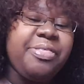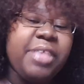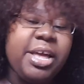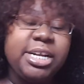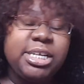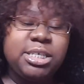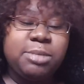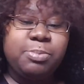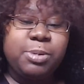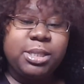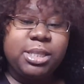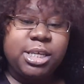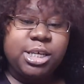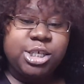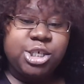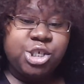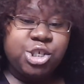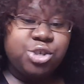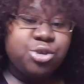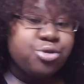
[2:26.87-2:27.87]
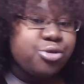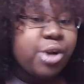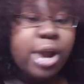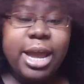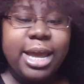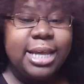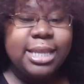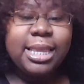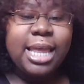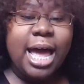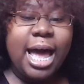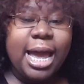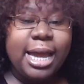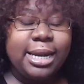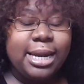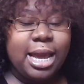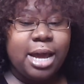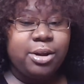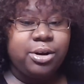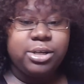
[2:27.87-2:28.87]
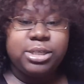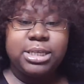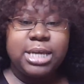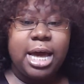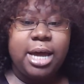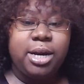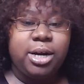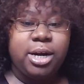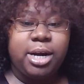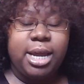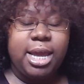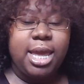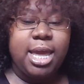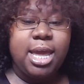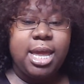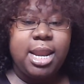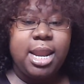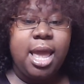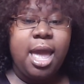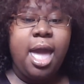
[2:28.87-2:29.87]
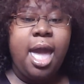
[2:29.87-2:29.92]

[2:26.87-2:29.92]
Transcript: They just put this straight line down the side of her head.